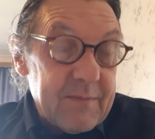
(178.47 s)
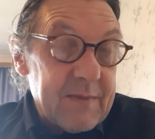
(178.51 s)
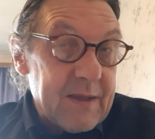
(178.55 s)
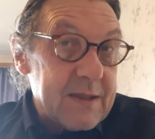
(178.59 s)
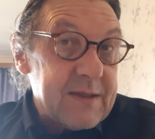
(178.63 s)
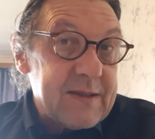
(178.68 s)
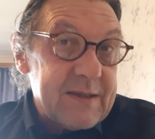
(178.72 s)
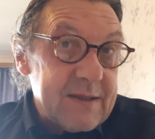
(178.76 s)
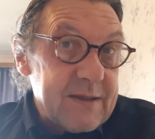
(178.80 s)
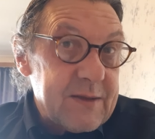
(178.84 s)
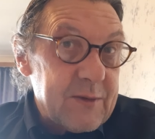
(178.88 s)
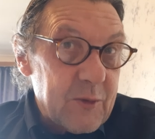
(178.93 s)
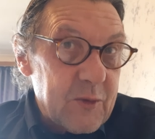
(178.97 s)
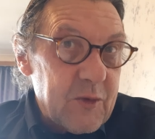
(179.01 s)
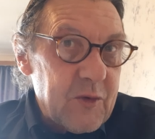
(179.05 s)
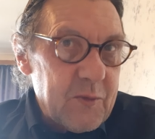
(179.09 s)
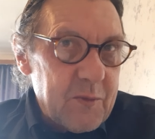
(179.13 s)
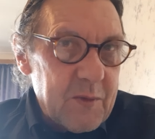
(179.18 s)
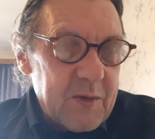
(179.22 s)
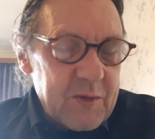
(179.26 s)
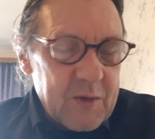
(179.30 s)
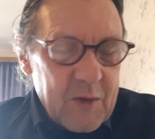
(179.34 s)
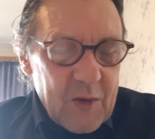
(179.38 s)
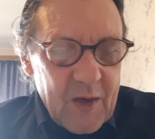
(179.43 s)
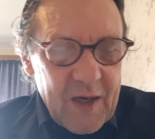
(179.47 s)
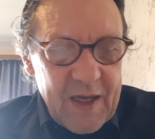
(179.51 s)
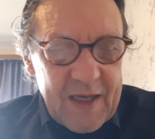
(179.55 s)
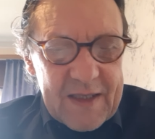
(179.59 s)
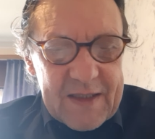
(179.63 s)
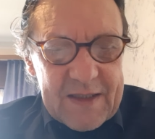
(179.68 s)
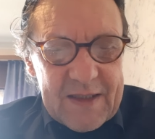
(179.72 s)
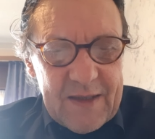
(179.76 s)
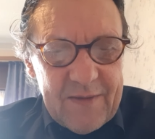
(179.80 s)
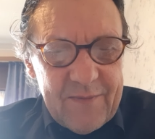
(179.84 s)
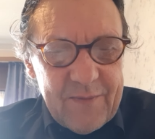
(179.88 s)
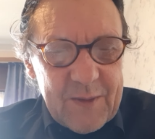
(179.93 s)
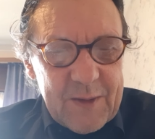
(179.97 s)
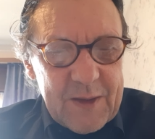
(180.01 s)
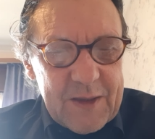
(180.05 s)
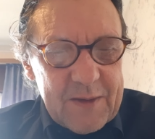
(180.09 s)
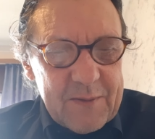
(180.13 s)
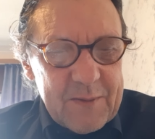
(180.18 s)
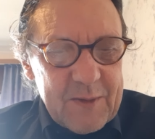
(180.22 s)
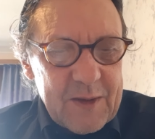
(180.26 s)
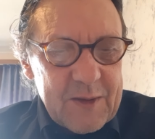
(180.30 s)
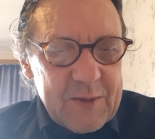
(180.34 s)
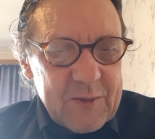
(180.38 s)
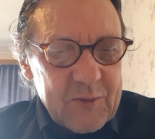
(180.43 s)
assist the human collective in
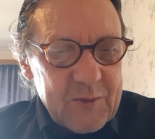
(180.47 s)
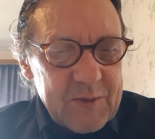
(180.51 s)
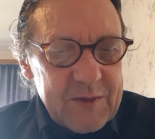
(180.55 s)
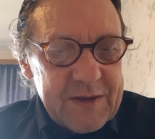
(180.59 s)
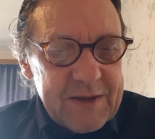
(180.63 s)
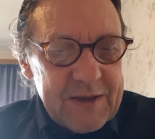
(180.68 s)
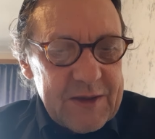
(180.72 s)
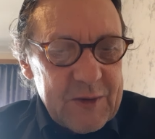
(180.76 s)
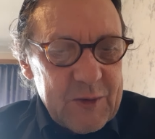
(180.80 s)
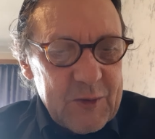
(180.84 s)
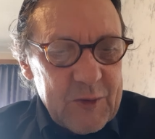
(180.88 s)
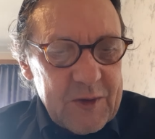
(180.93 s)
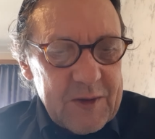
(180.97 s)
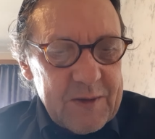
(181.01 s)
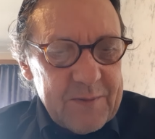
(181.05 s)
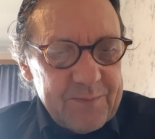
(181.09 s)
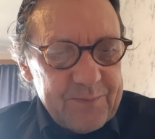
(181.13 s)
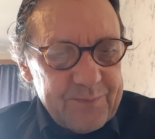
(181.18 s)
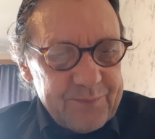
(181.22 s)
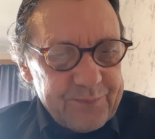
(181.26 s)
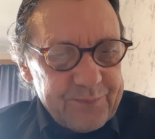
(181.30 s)
that transition.